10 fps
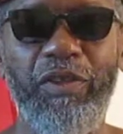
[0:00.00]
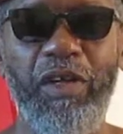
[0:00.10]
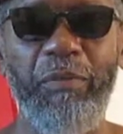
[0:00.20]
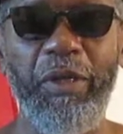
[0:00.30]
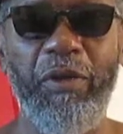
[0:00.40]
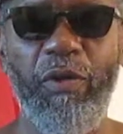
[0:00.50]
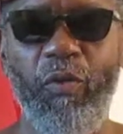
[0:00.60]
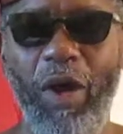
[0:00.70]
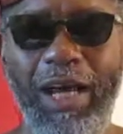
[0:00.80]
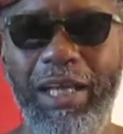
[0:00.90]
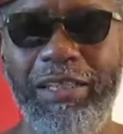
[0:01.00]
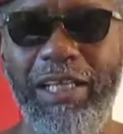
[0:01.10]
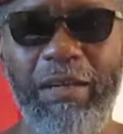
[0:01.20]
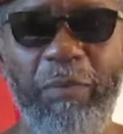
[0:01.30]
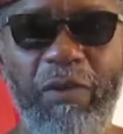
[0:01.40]
You know what I mean? Why isn't
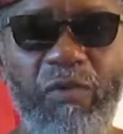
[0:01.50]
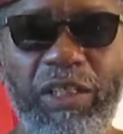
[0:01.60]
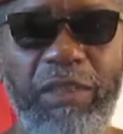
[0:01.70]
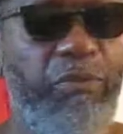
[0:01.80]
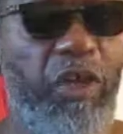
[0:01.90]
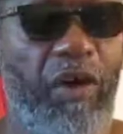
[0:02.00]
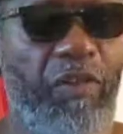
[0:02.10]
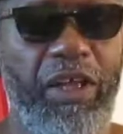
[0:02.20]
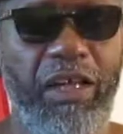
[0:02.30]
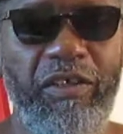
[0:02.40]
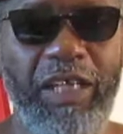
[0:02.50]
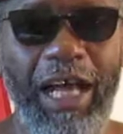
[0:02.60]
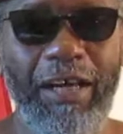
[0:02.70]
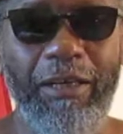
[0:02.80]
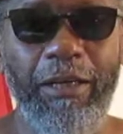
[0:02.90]
anybody raising up Dorothy
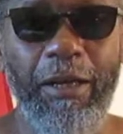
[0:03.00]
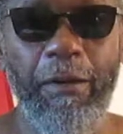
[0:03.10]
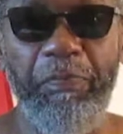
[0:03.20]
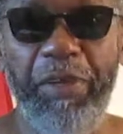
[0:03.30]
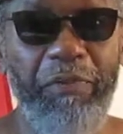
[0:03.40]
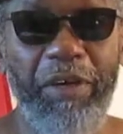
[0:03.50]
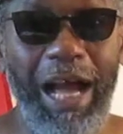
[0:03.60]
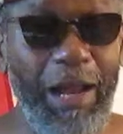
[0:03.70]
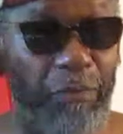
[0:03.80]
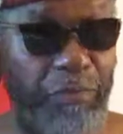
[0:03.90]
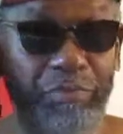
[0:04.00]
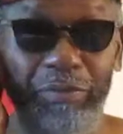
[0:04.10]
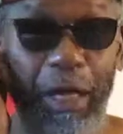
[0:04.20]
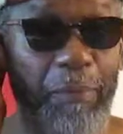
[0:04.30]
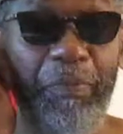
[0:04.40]
Kilgallen? Even I
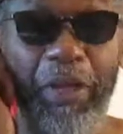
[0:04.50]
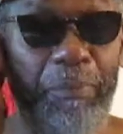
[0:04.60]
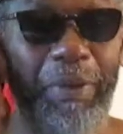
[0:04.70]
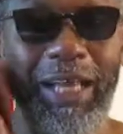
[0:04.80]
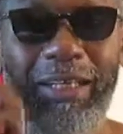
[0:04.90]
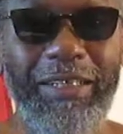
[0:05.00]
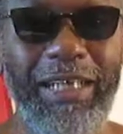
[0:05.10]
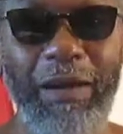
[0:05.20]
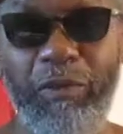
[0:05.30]
back in the day I